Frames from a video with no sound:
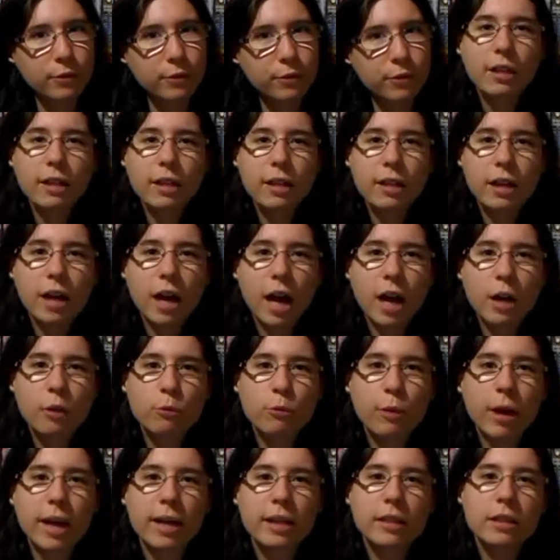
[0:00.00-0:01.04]
Finally, I
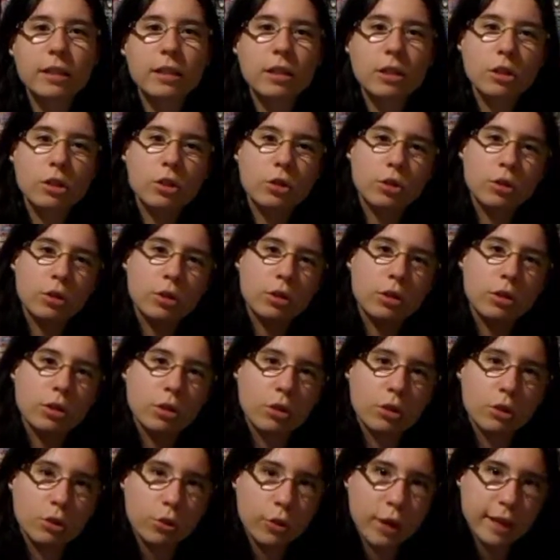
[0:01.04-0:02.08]
read
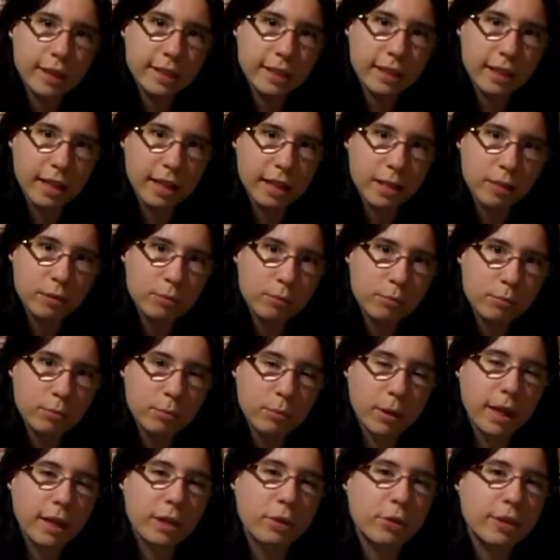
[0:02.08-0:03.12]
Graceling
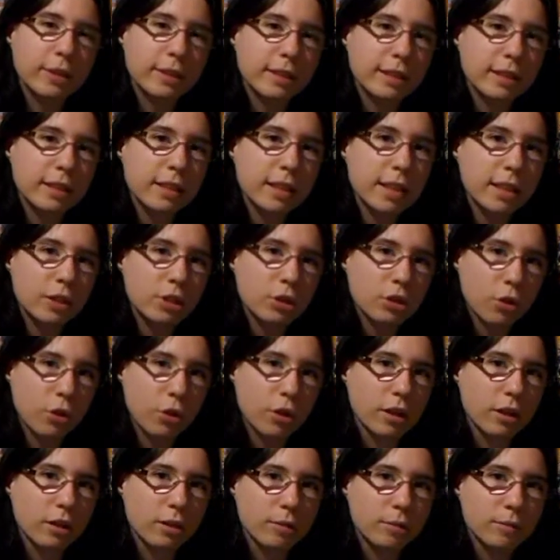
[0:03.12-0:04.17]
by Kristin
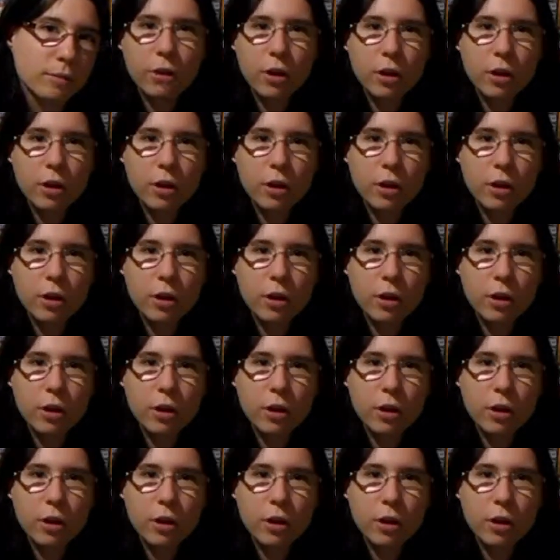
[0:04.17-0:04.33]
Cashore. It